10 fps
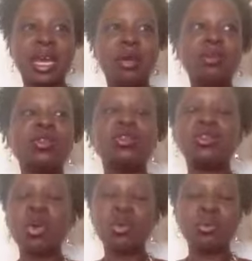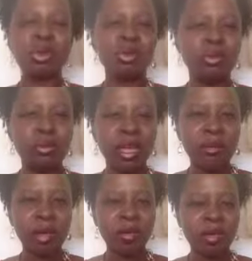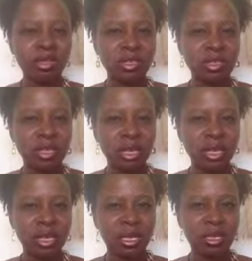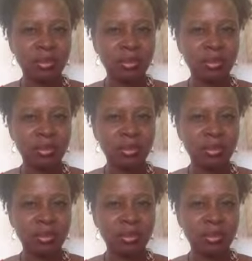was so blown away by what she said.